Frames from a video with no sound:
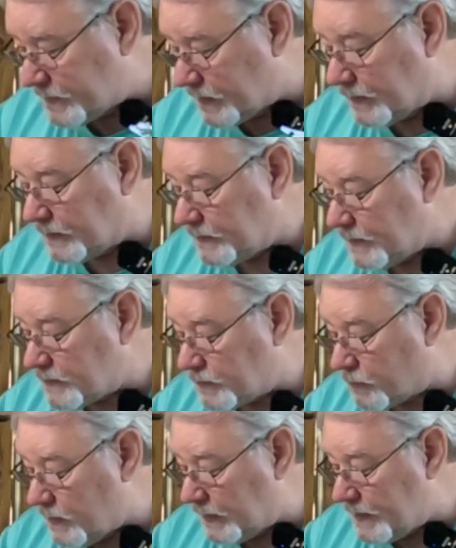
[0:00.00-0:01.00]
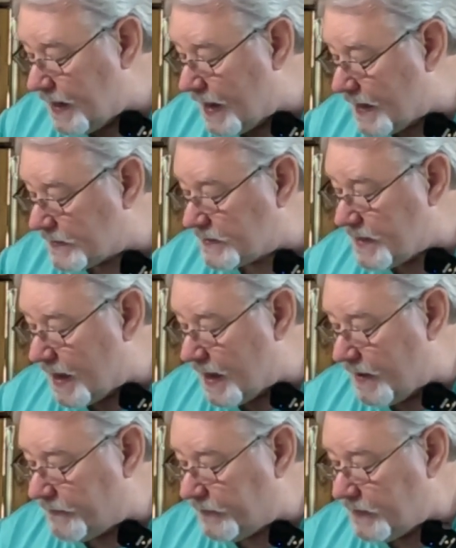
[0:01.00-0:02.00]
a really nice
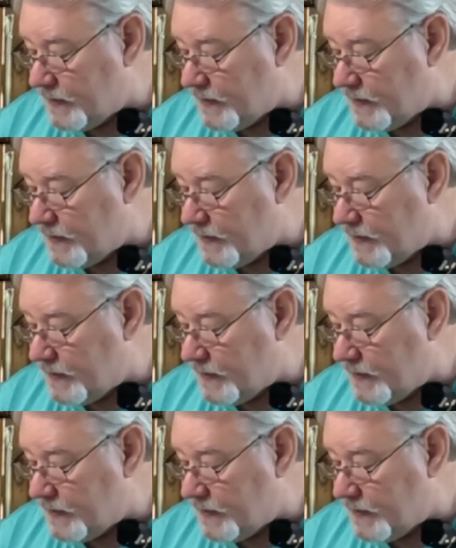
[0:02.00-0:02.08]
knife.